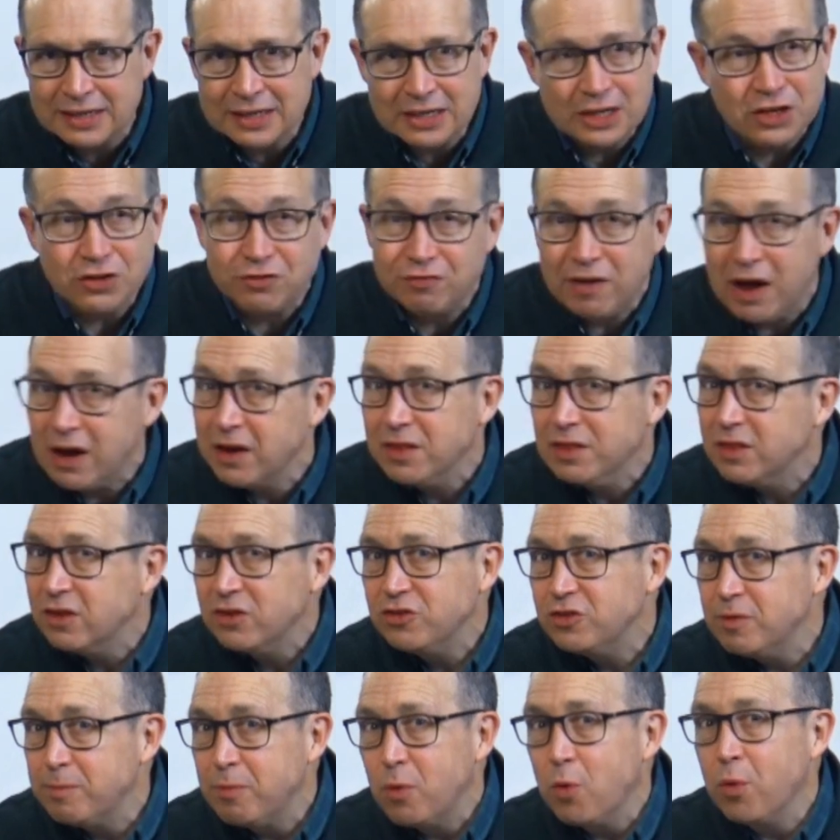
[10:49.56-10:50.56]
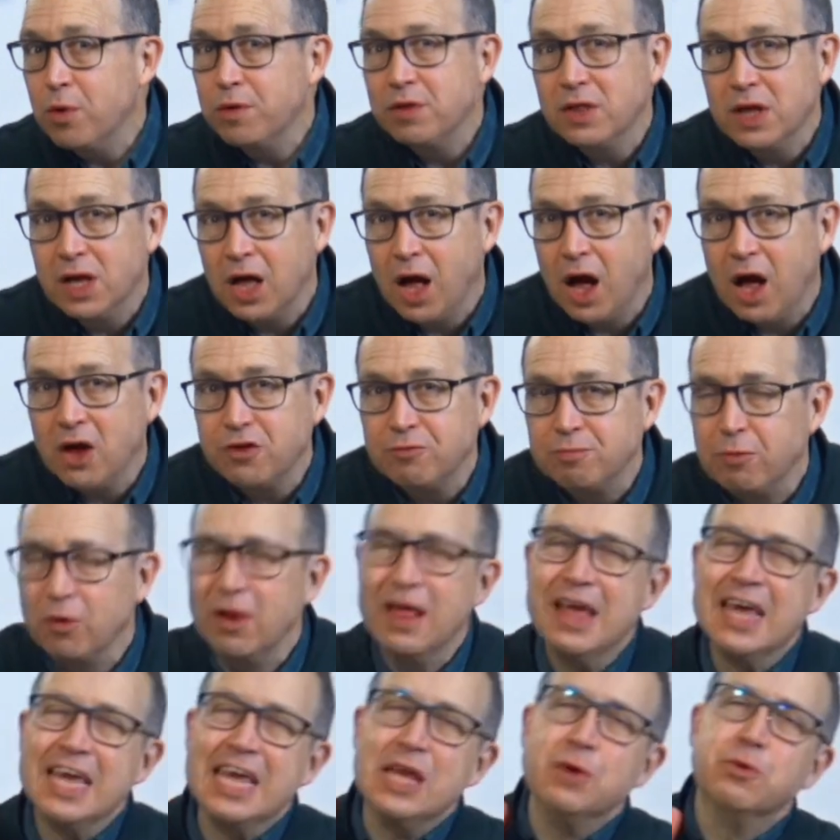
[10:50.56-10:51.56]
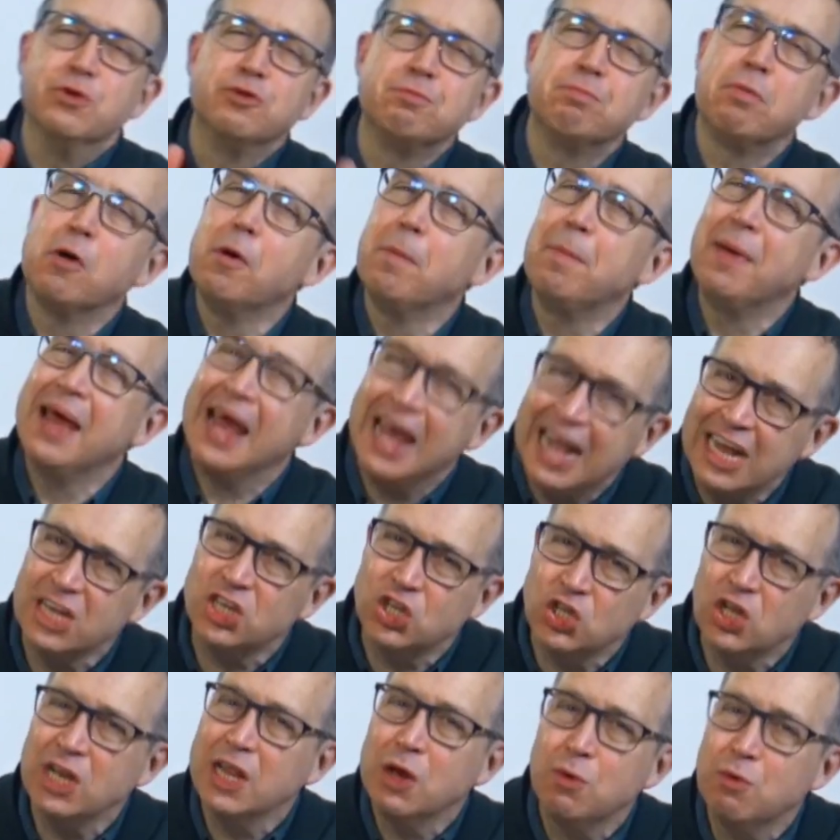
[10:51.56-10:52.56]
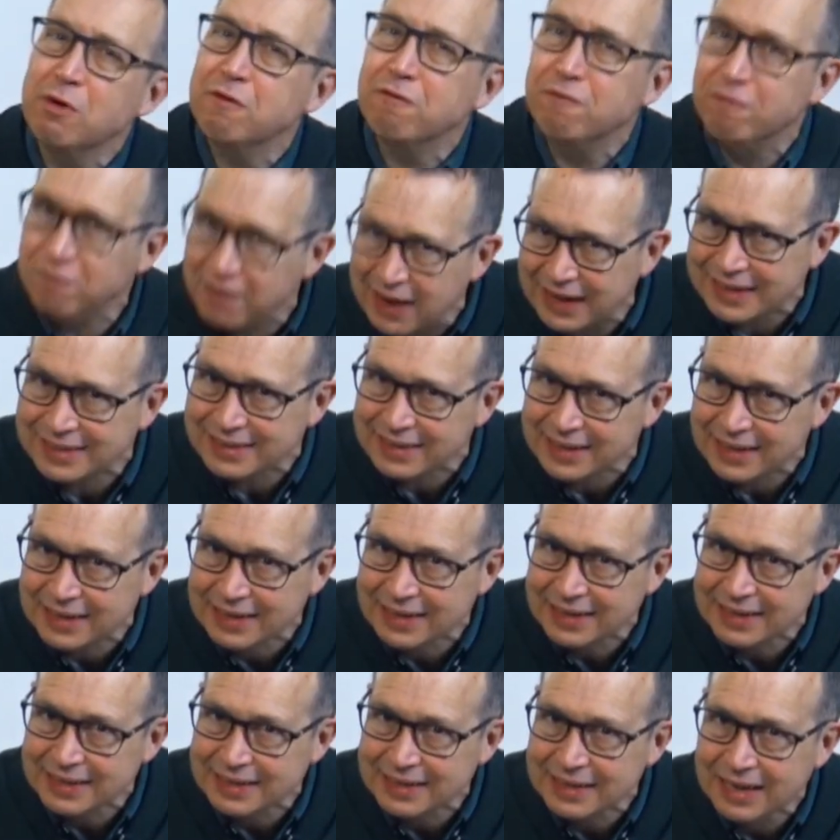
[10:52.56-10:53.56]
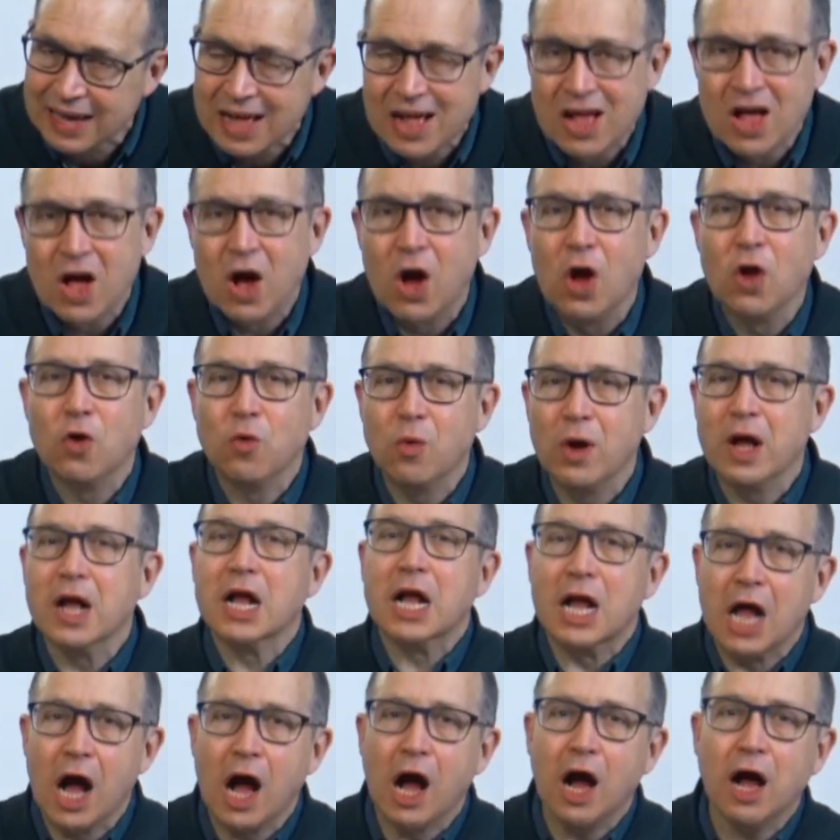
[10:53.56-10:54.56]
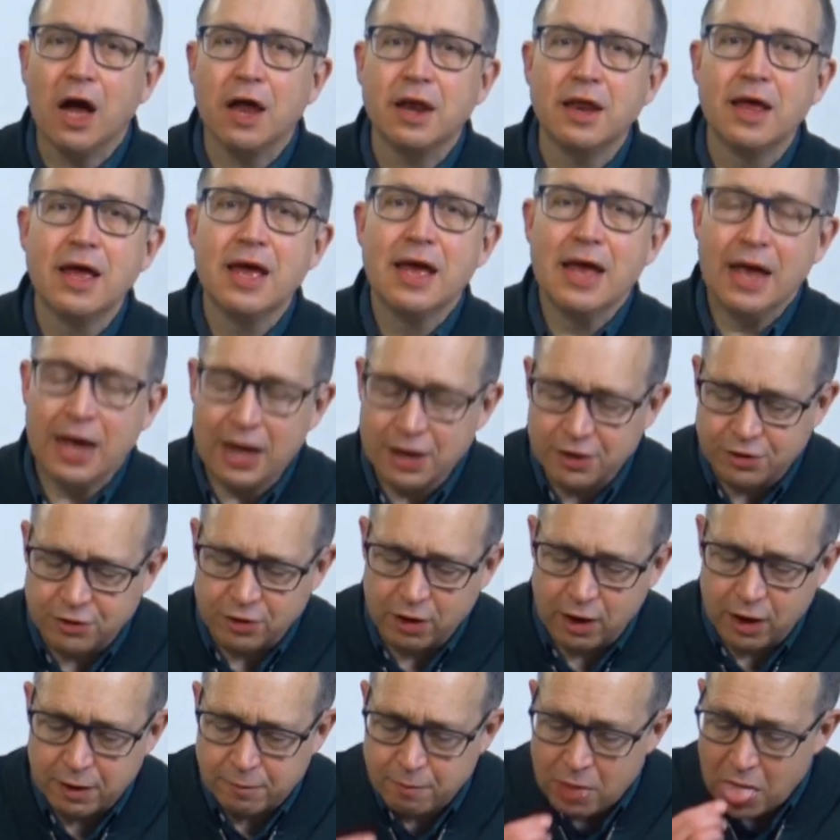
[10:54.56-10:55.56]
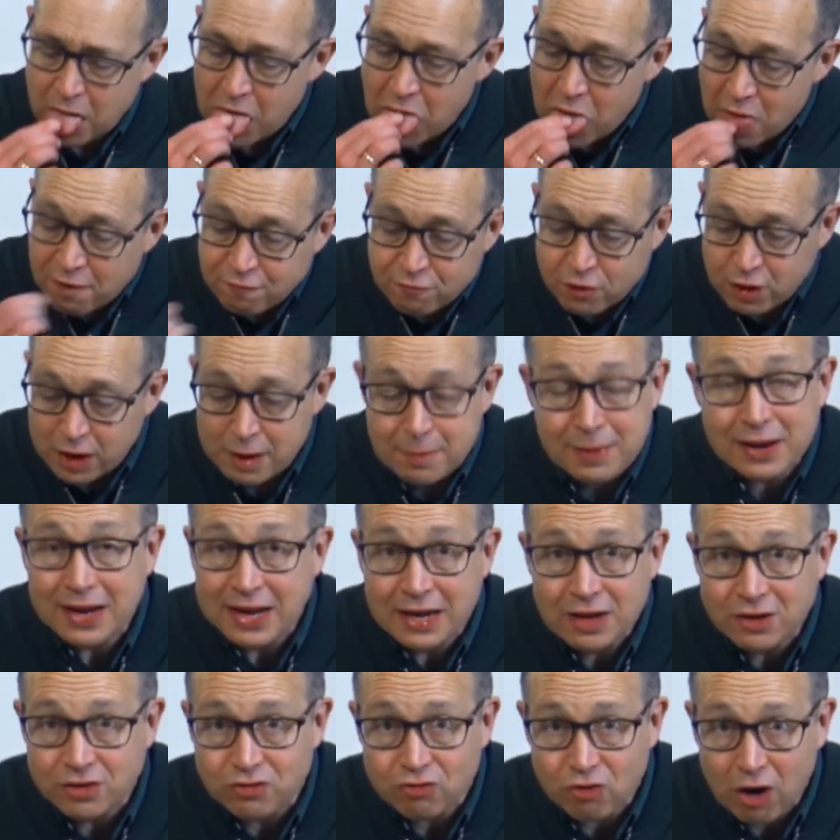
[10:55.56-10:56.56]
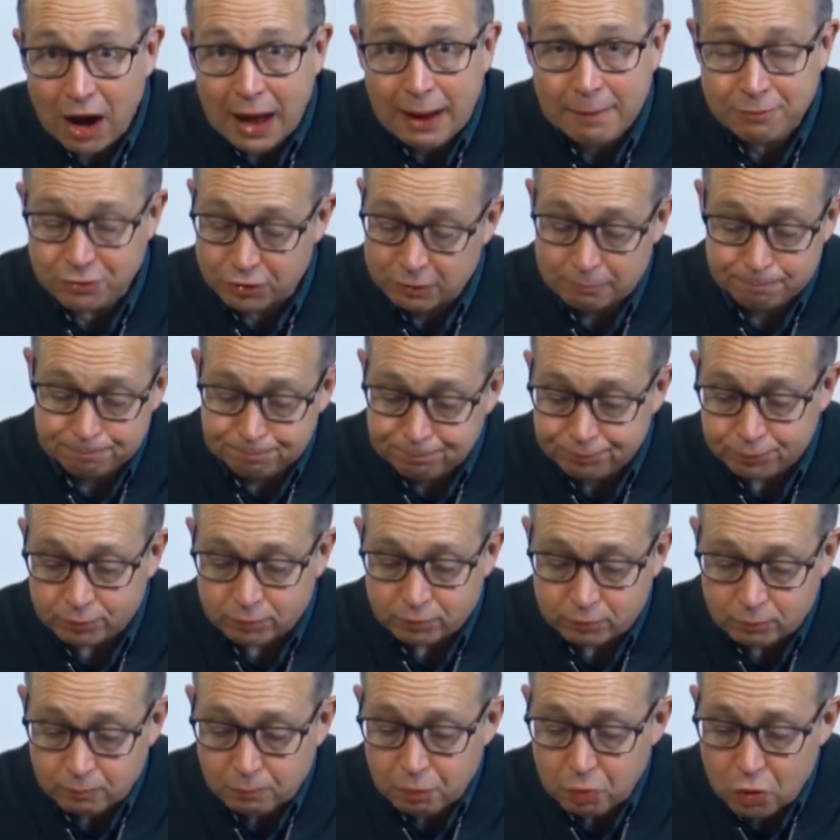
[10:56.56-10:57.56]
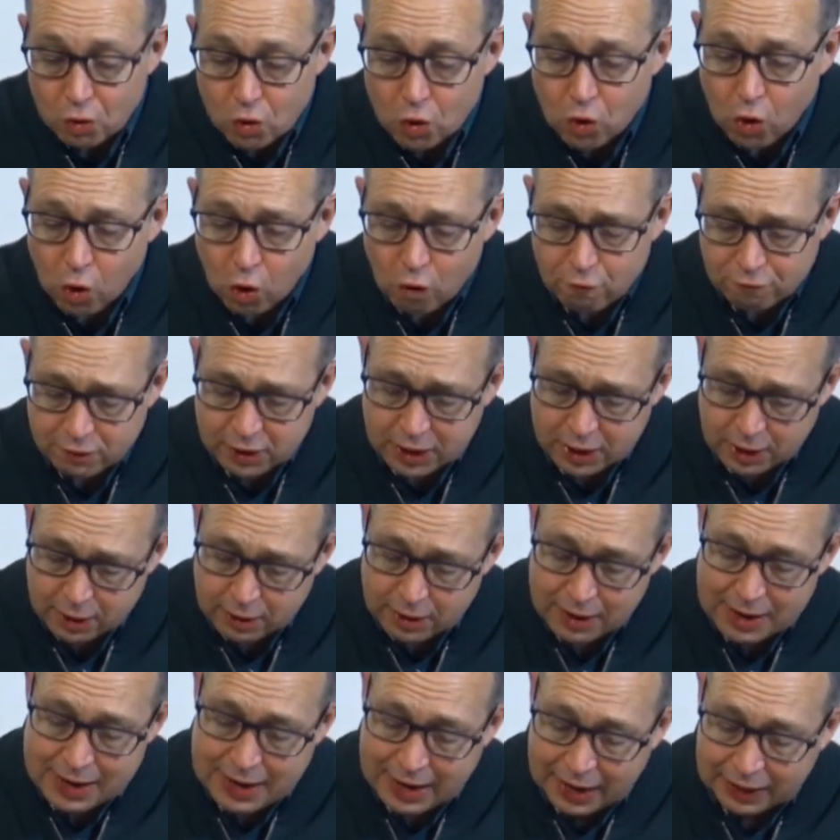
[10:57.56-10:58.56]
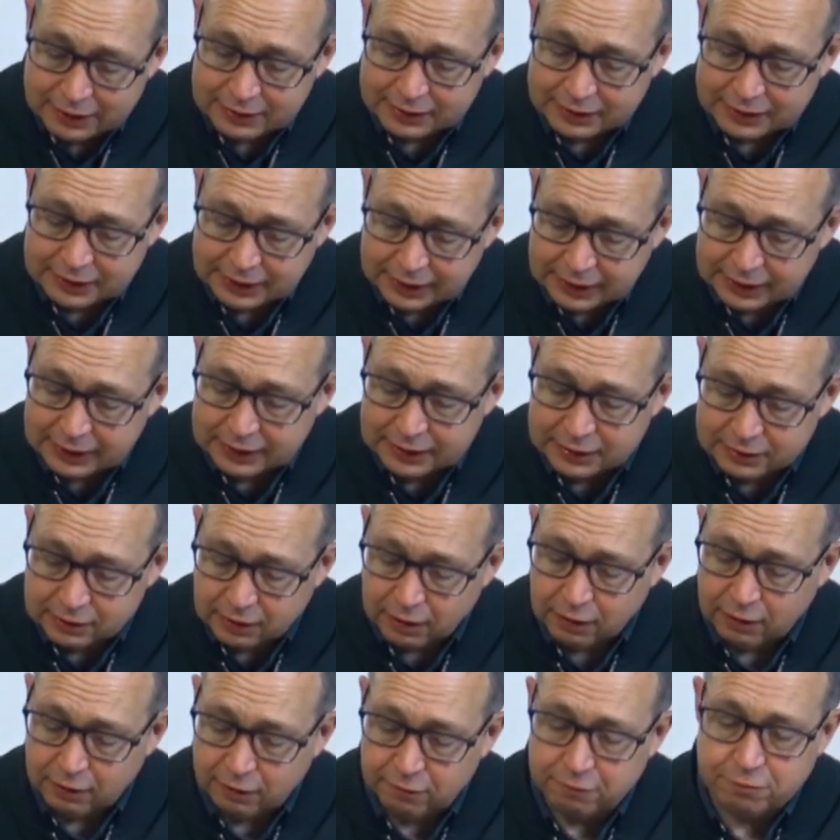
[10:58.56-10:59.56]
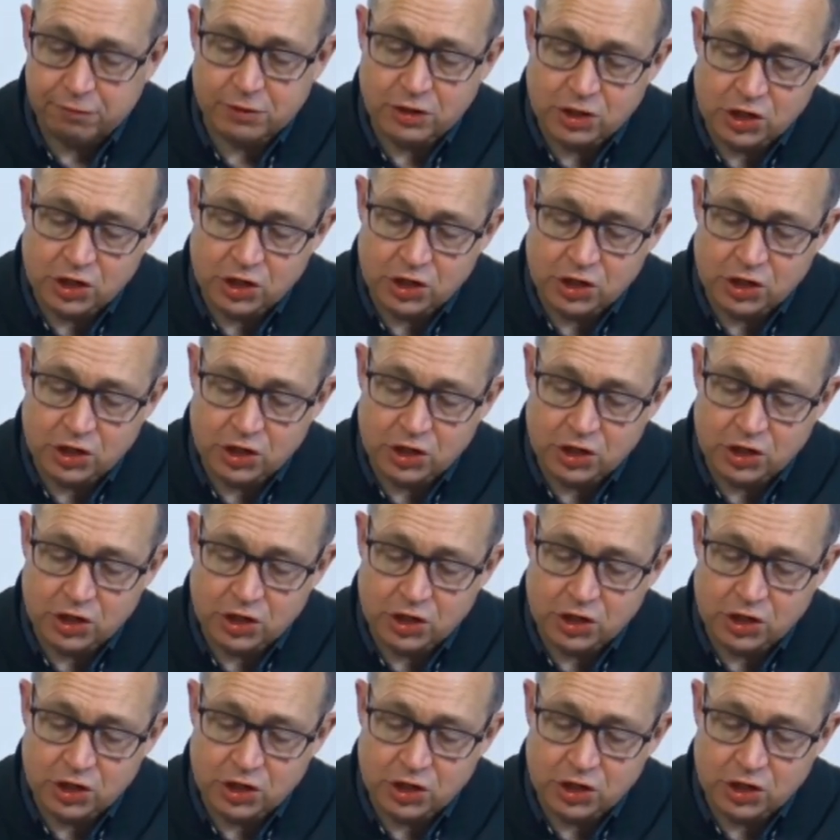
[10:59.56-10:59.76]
is found in this simple word, the gospel. He was perpetually reflecting on what God had done for him, and he describes it over here at the end of